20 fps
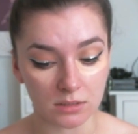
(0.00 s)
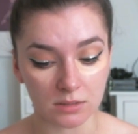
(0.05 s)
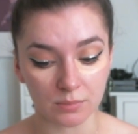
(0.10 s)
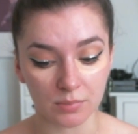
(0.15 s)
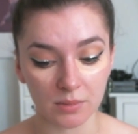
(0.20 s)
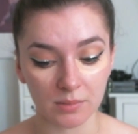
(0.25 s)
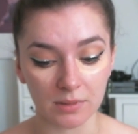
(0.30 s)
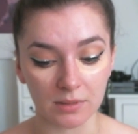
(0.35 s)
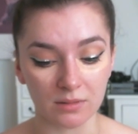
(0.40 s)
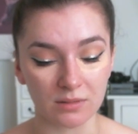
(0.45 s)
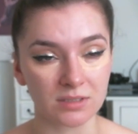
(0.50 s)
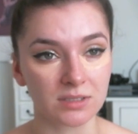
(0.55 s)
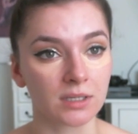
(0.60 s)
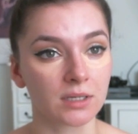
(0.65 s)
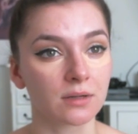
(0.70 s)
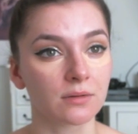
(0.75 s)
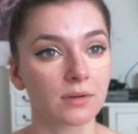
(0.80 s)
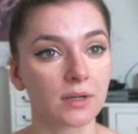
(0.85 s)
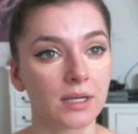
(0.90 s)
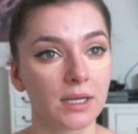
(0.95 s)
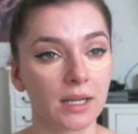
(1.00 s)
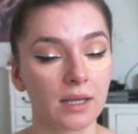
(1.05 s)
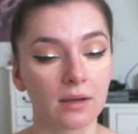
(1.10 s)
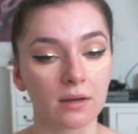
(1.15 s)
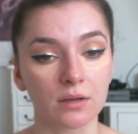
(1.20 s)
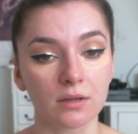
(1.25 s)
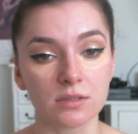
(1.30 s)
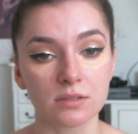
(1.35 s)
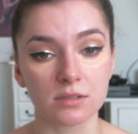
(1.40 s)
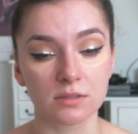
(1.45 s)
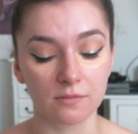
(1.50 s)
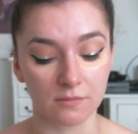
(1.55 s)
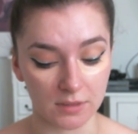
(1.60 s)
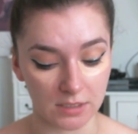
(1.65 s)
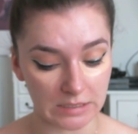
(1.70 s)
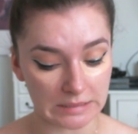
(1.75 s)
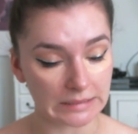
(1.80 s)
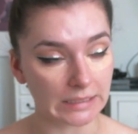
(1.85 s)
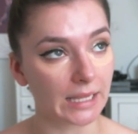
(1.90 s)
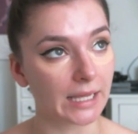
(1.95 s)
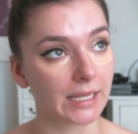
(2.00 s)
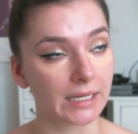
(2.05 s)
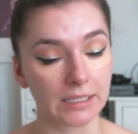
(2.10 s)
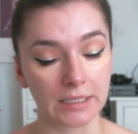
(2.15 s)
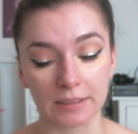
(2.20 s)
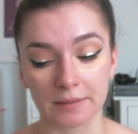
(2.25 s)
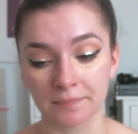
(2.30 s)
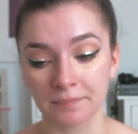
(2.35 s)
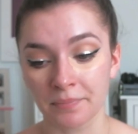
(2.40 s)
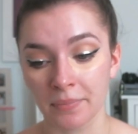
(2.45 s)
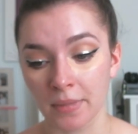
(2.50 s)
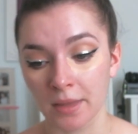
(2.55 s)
It probably looks like it right now because of this lighting.